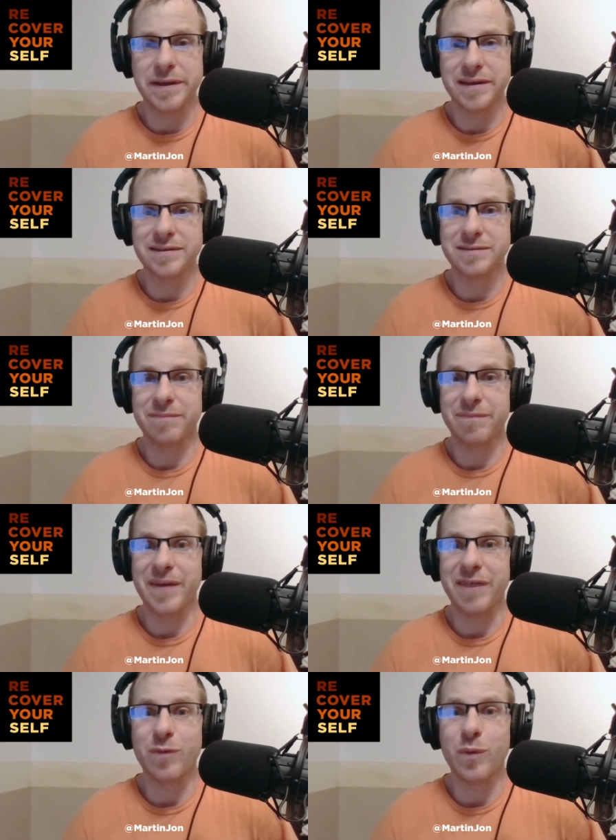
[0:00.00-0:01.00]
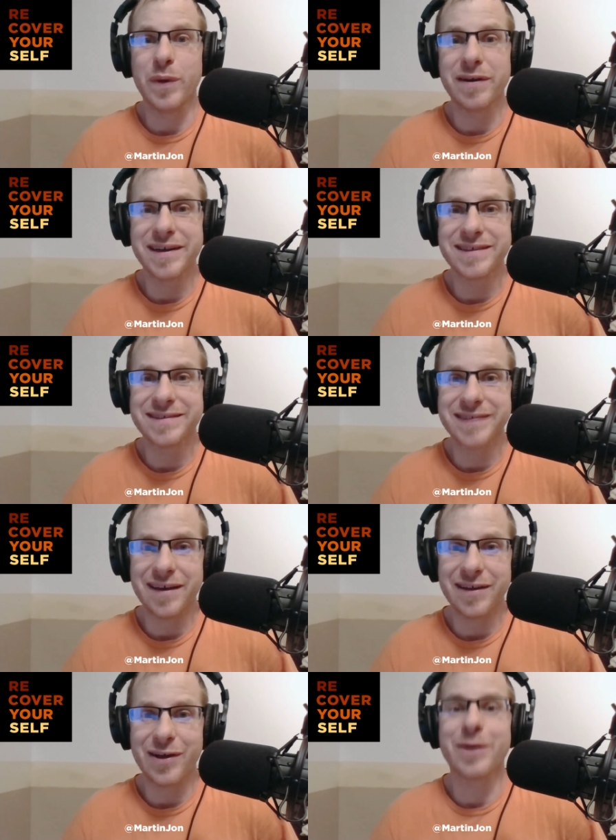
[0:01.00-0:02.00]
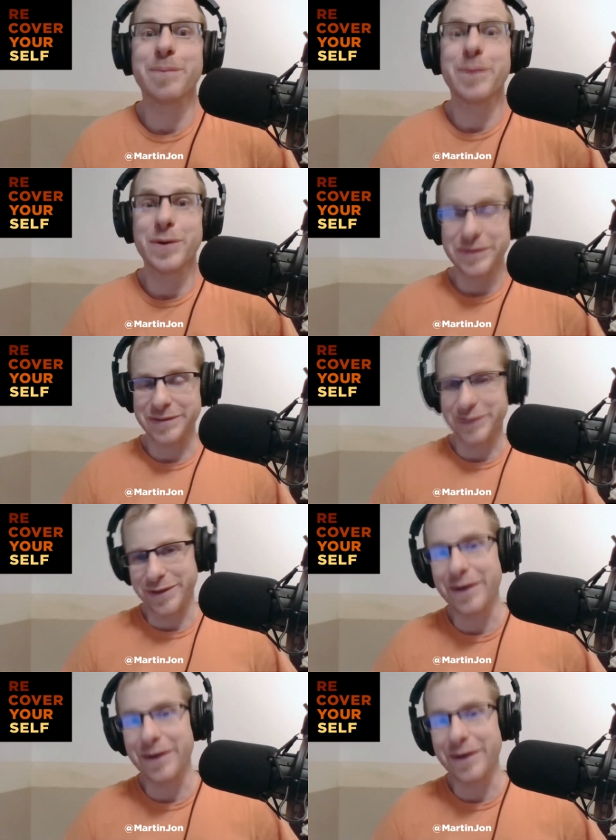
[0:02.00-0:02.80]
because if we're going to sell our personhood,